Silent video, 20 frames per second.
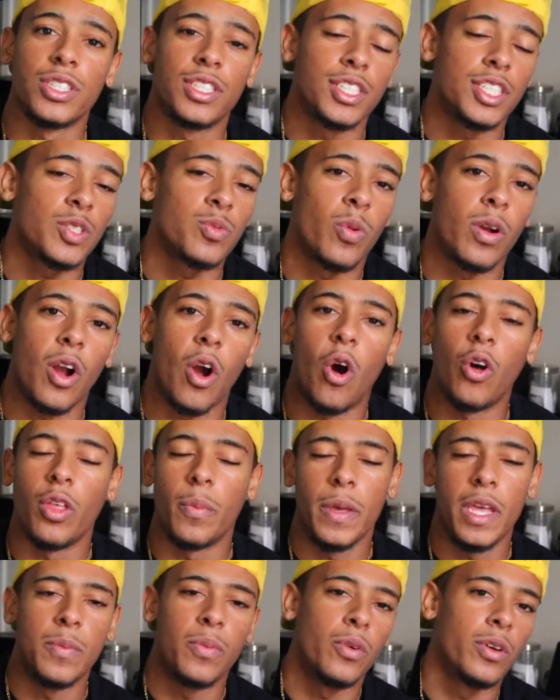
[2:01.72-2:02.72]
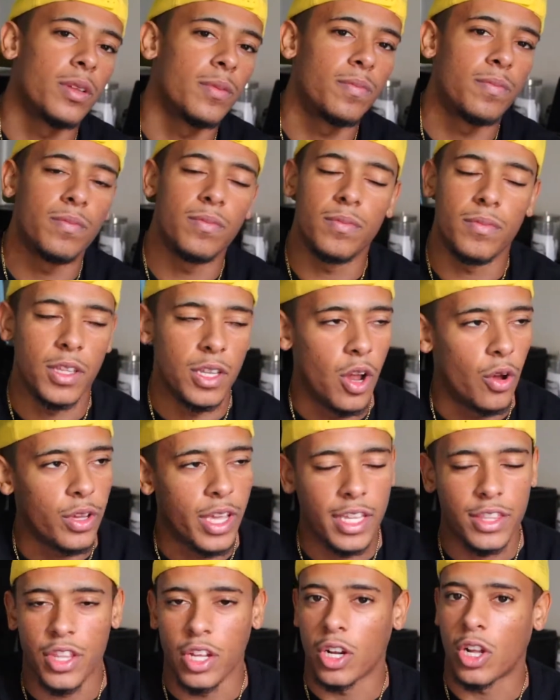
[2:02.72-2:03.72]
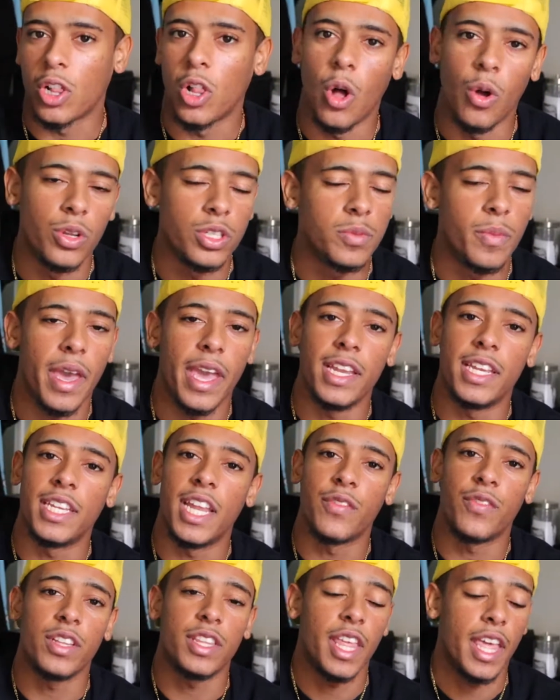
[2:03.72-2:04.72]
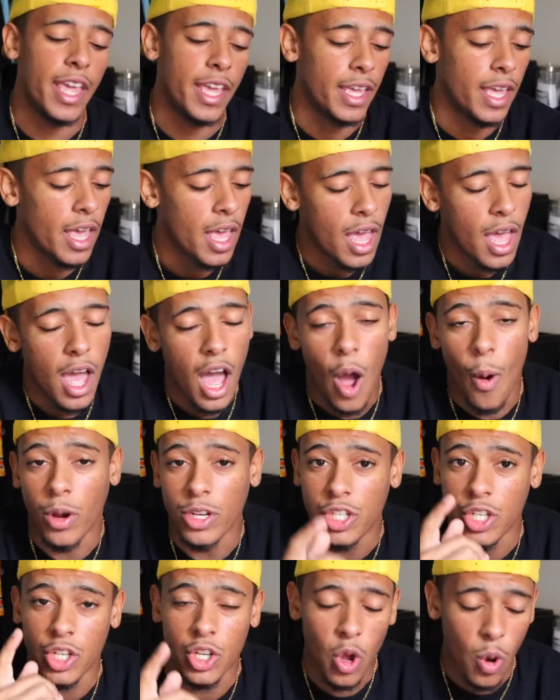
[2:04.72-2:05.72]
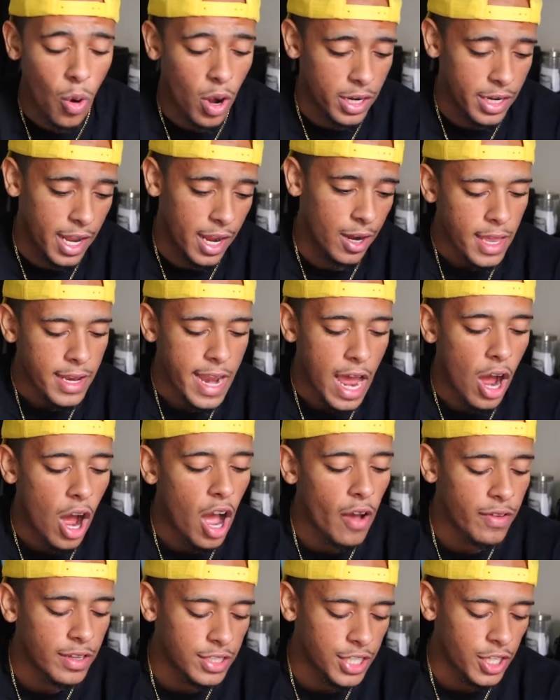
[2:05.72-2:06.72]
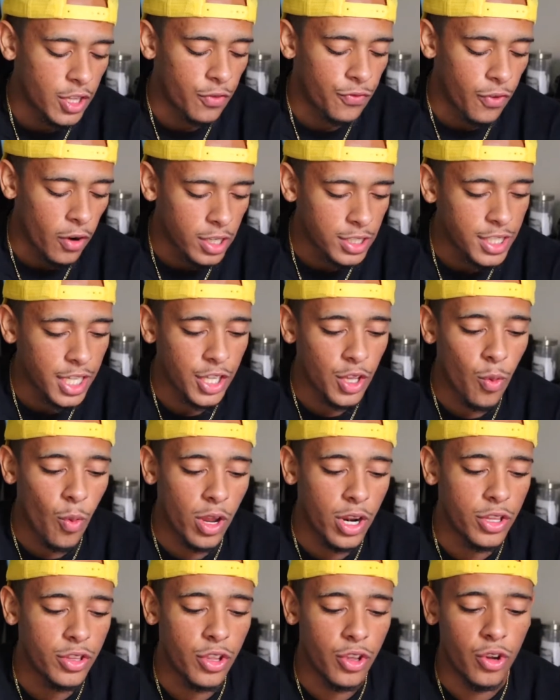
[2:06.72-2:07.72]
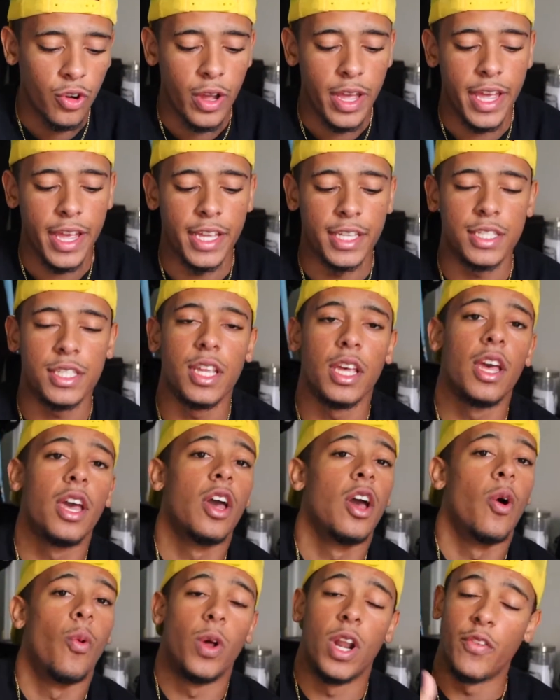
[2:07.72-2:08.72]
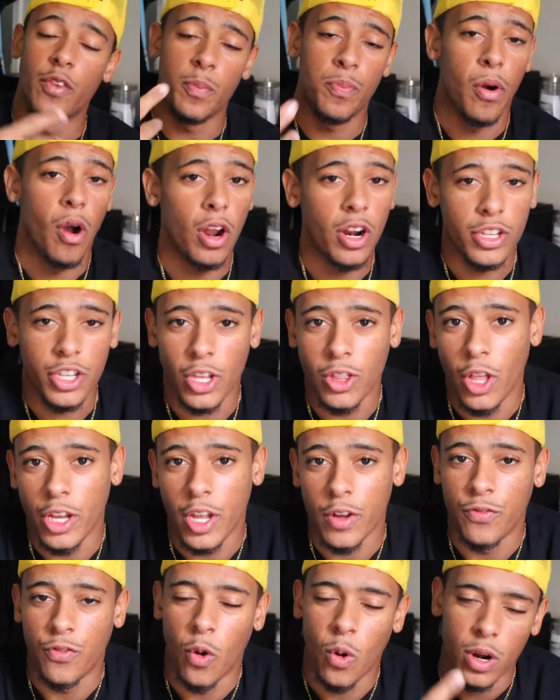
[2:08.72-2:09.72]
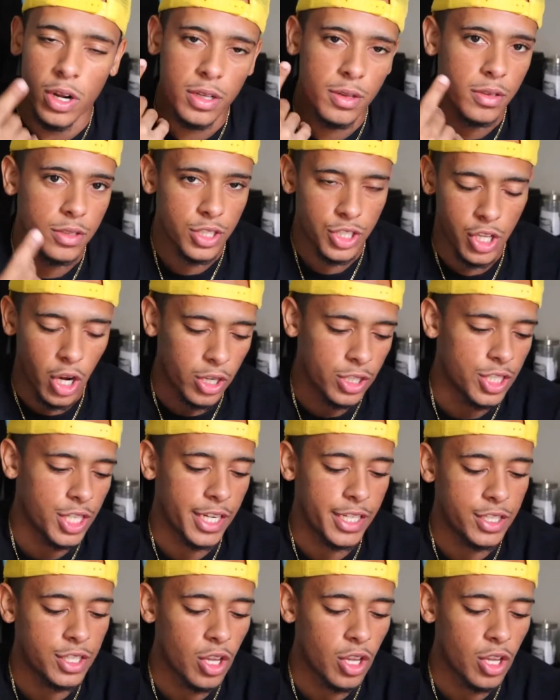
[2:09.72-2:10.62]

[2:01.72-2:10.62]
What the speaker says: This is where all the people, you know, get their clothes made and everything. I want you to go on there. Now, obviously, the first thing you want to do is whatever product you're looking for, search it.